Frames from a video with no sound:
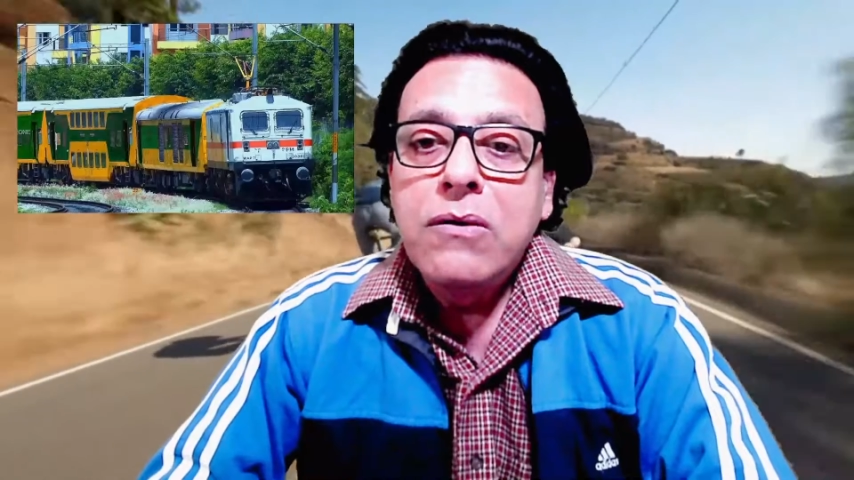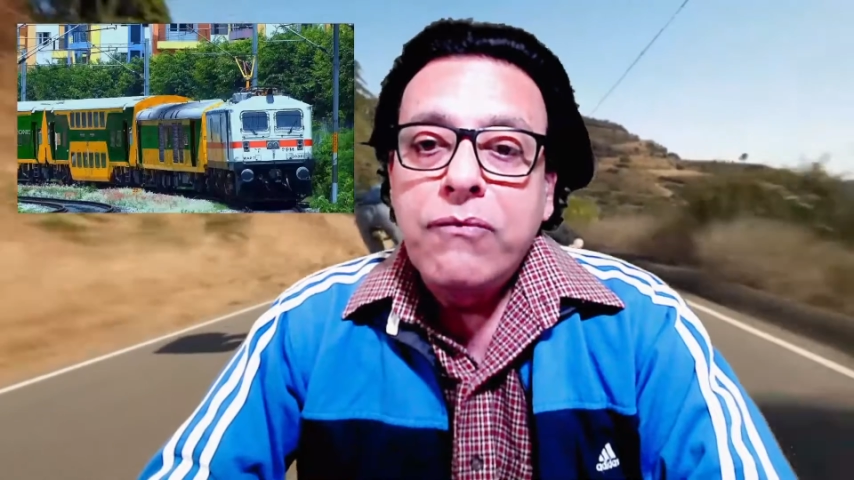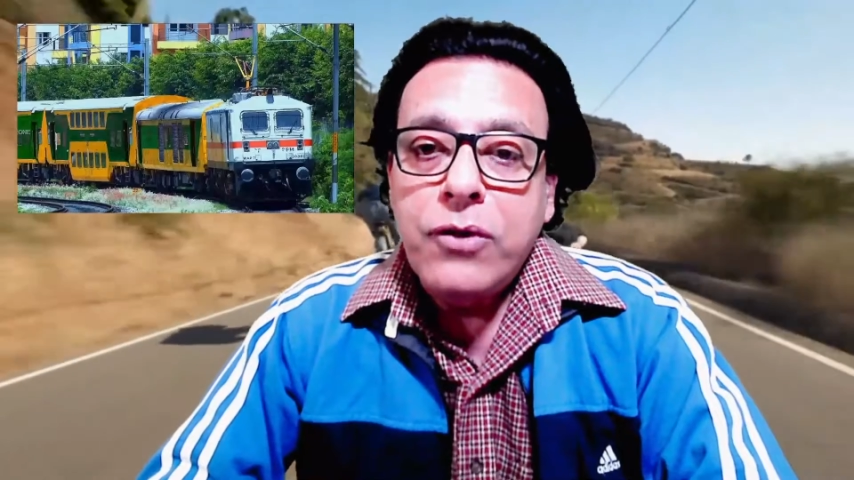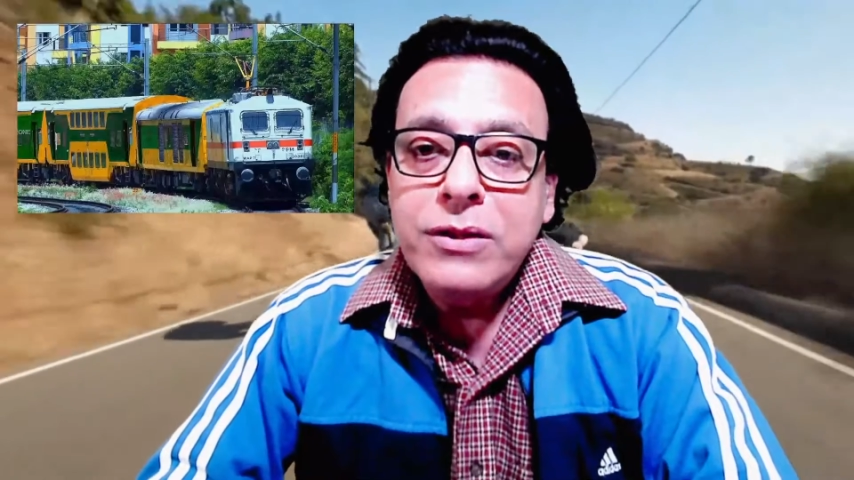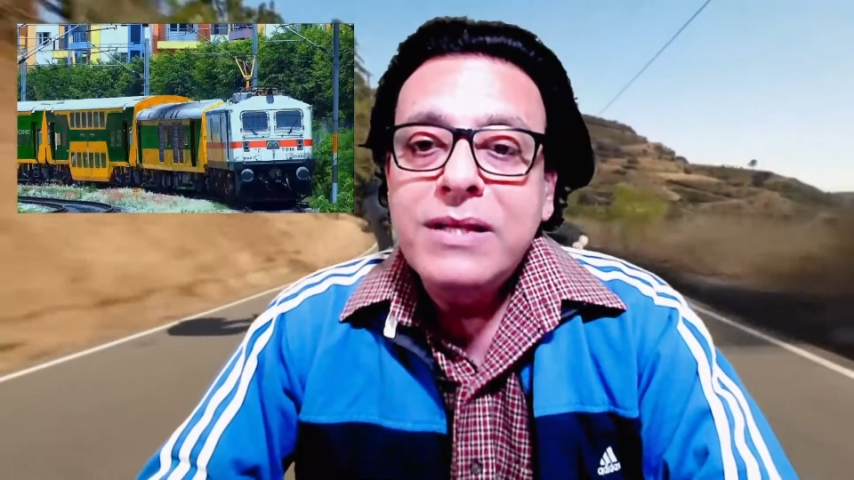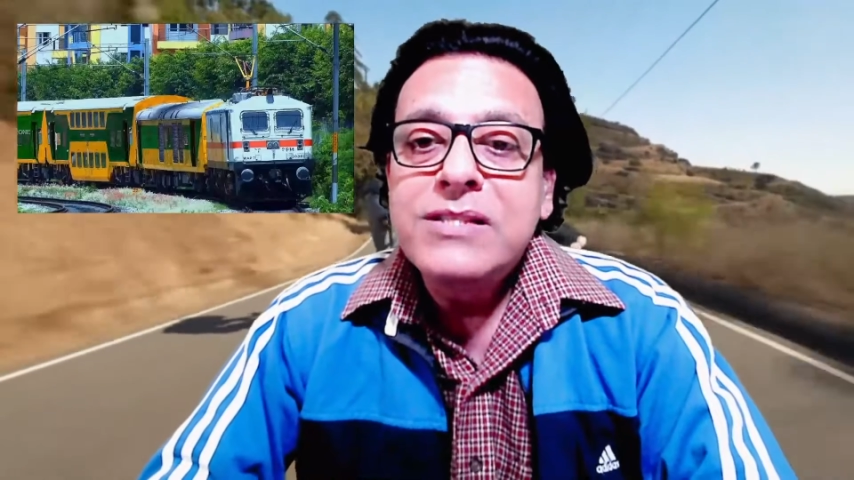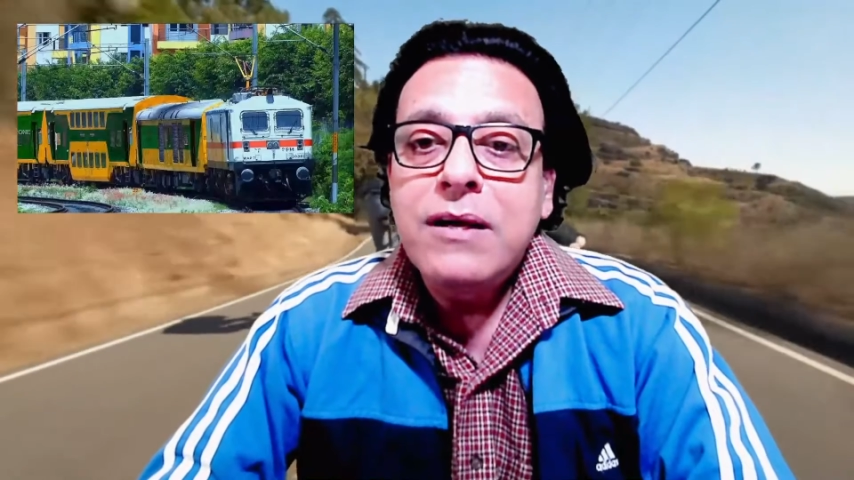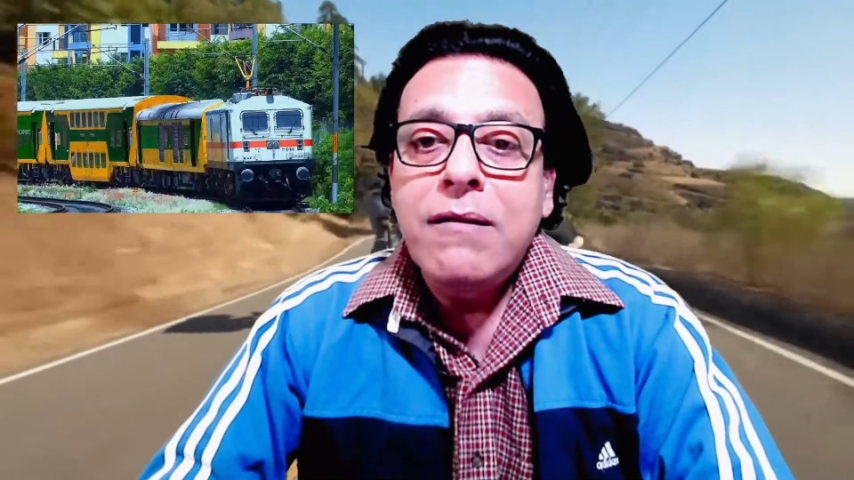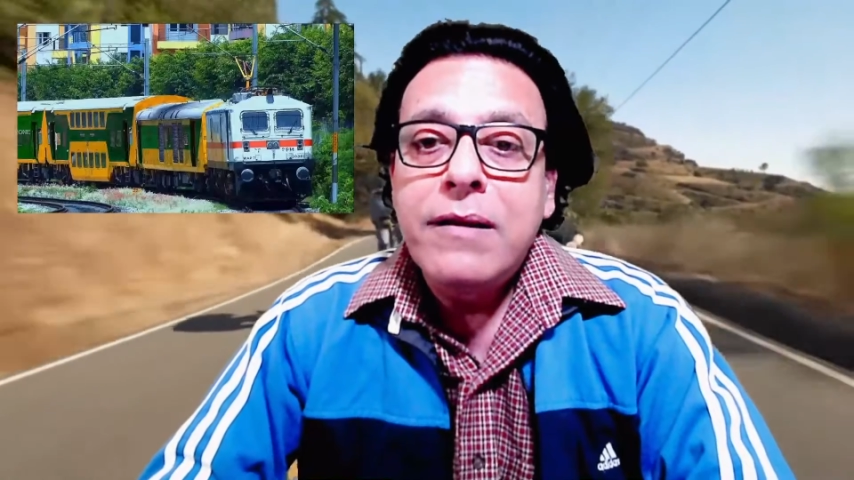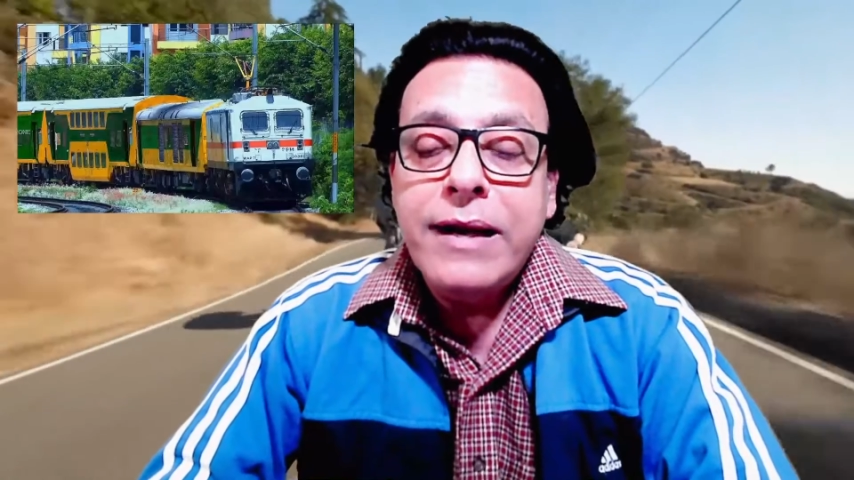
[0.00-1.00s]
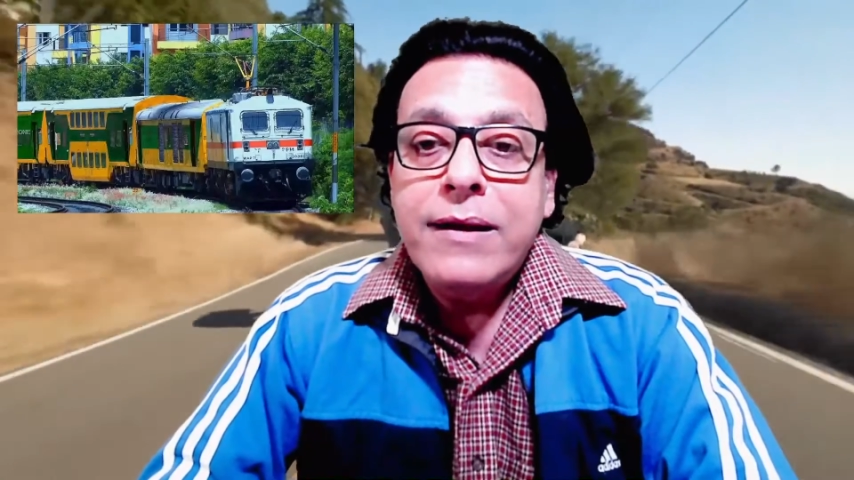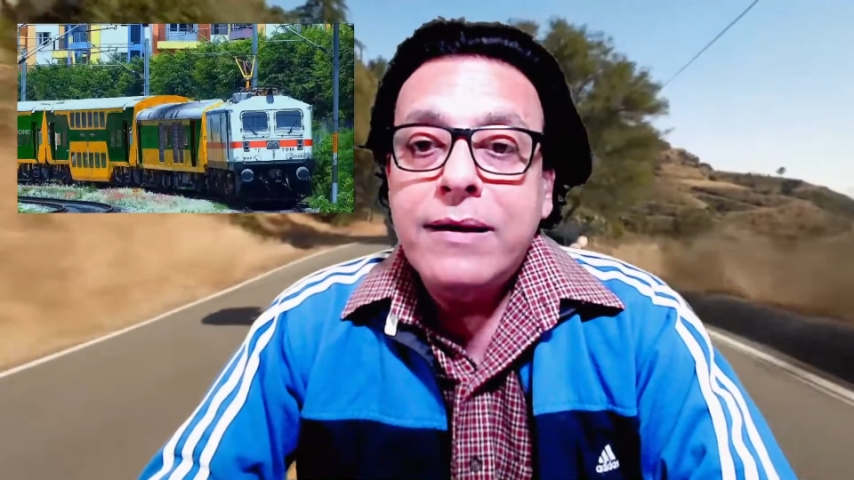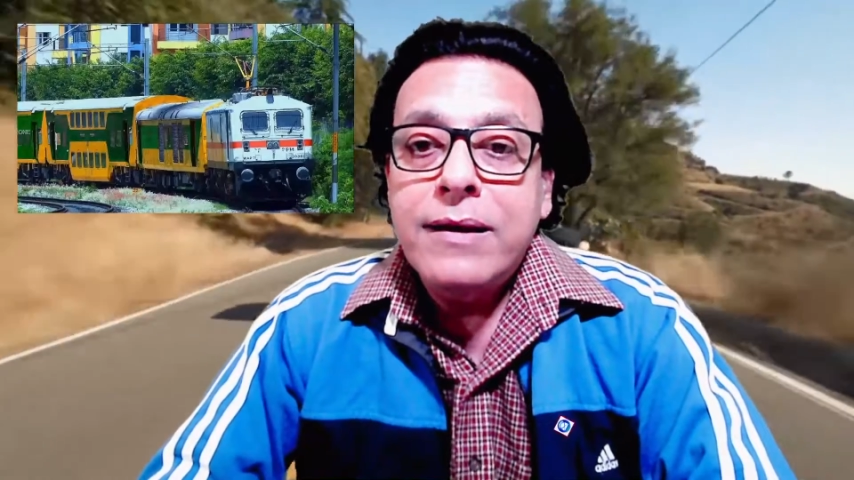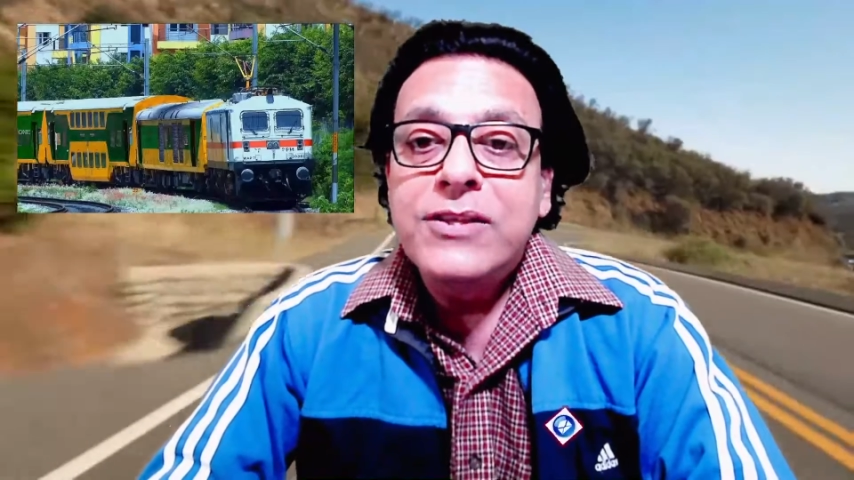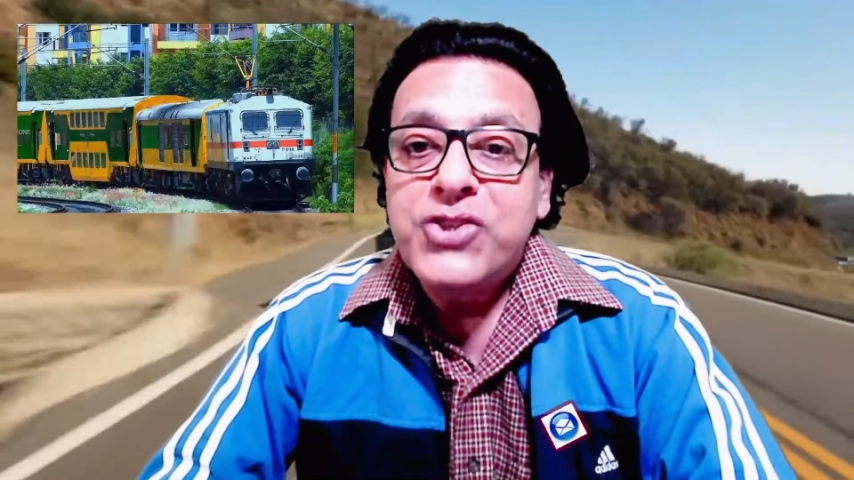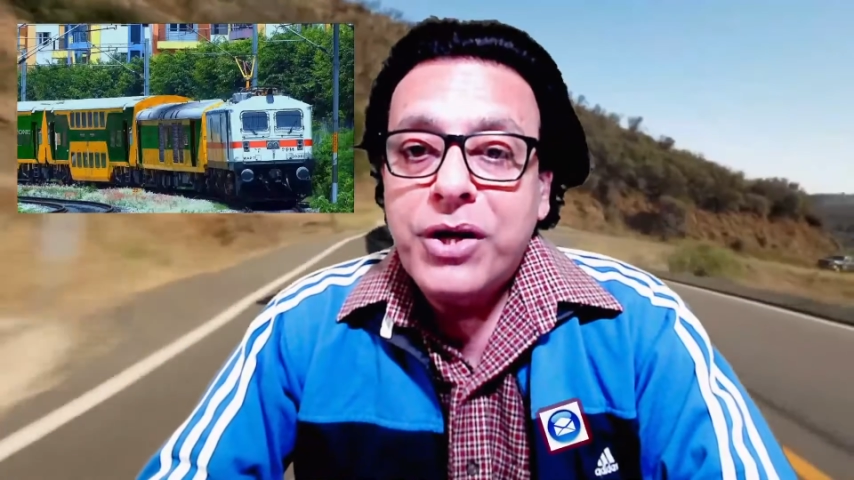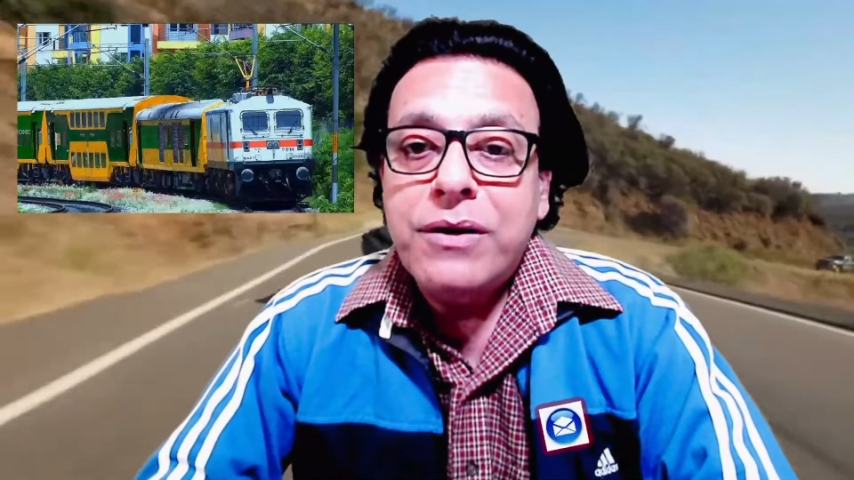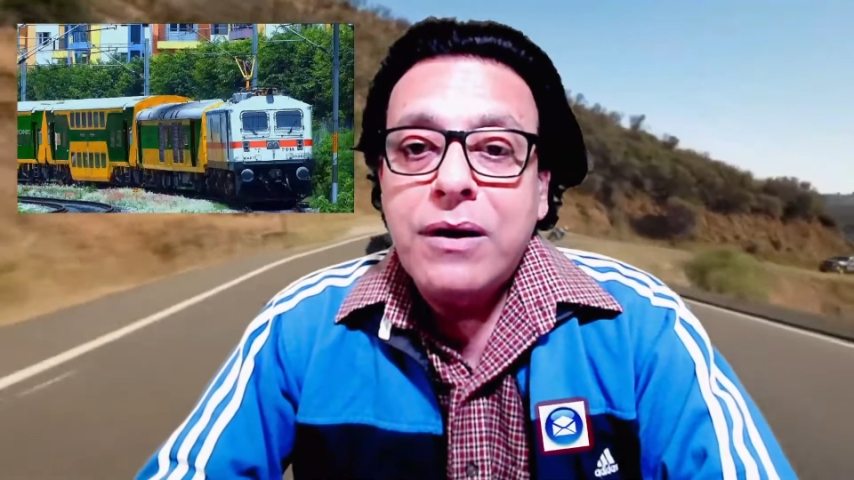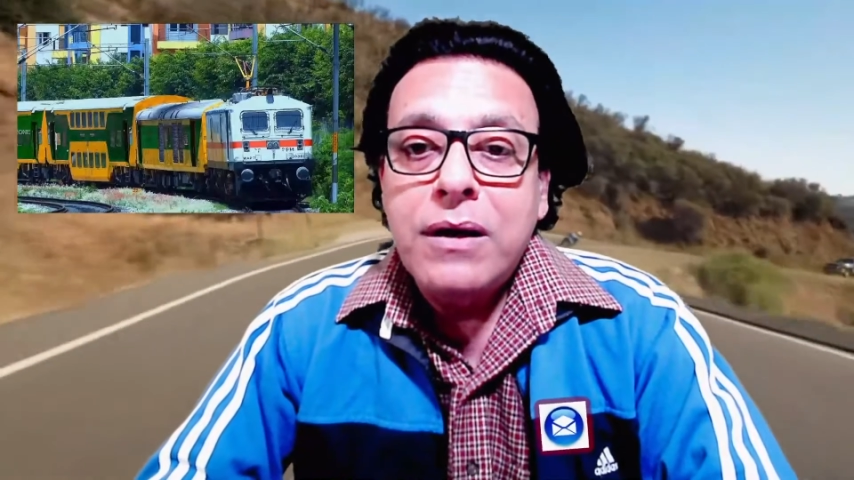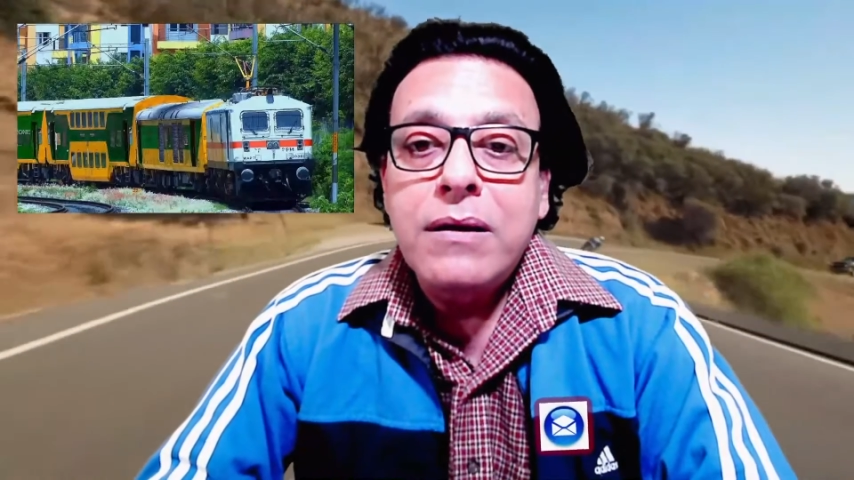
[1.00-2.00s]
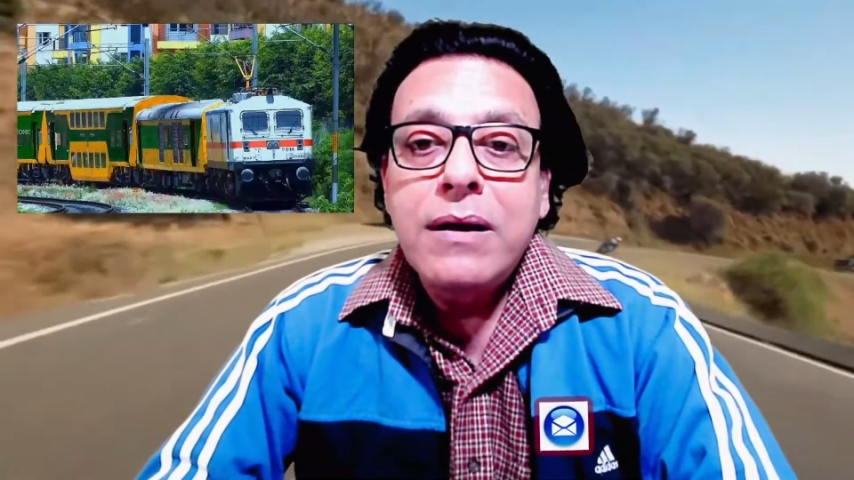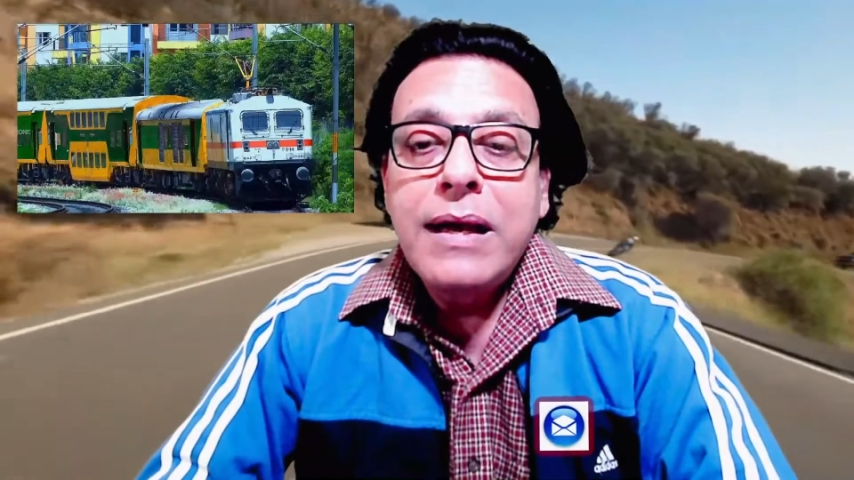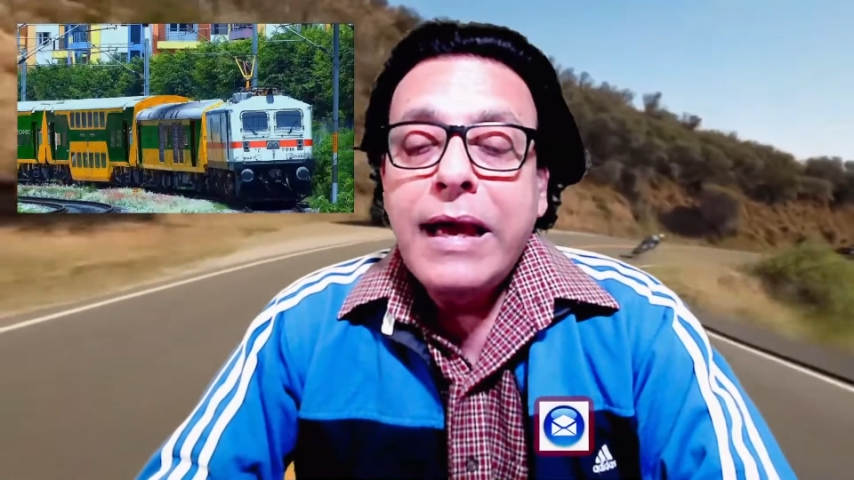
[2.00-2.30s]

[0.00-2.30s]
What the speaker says: for these general category chair car,